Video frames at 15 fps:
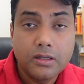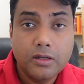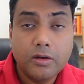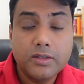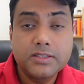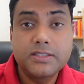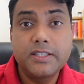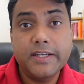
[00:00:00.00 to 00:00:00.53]

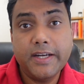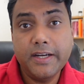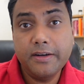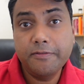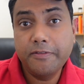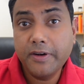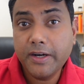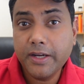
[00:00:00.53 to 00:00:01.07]
Now,
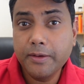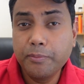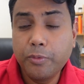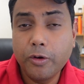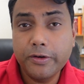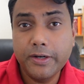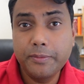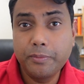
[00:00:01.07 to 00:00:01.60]
second very
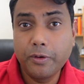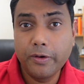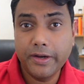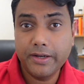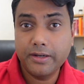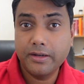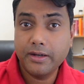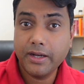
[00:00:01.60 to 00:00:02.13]
important point,